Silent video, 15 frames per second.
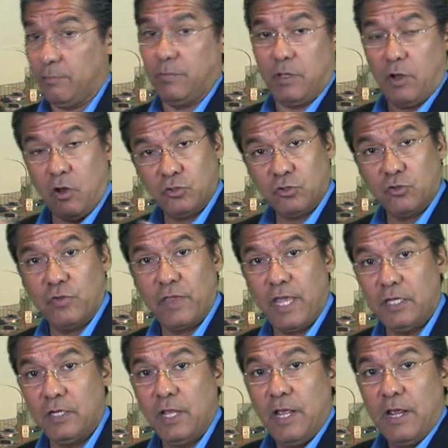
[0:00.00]
Also,
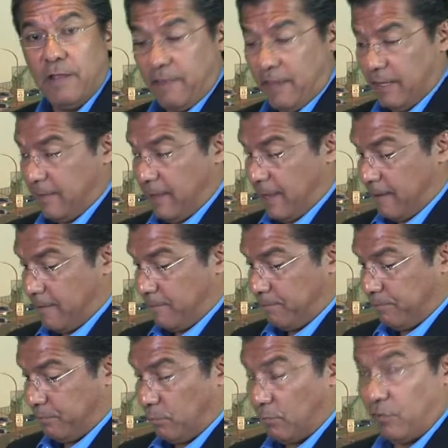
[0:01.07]
they then,
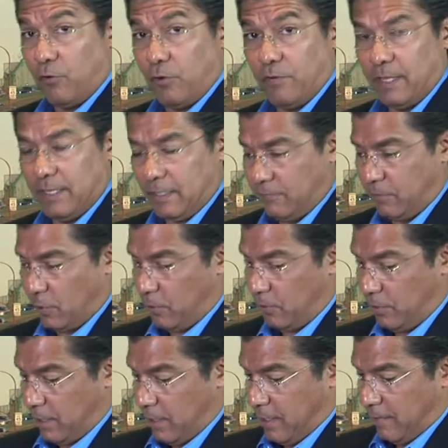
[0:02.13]
before they leave
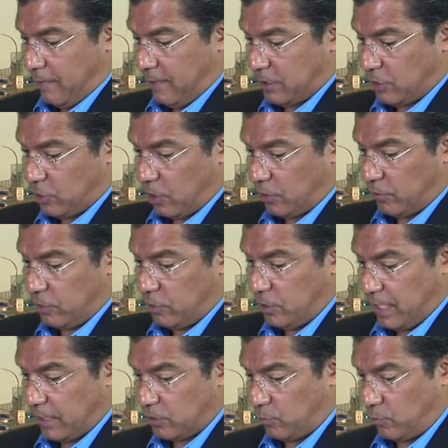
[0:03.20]
though, they start the
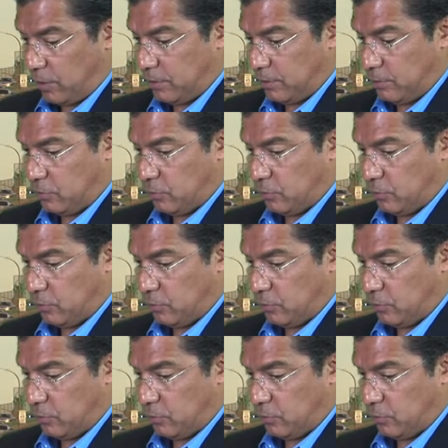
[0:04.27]
next one.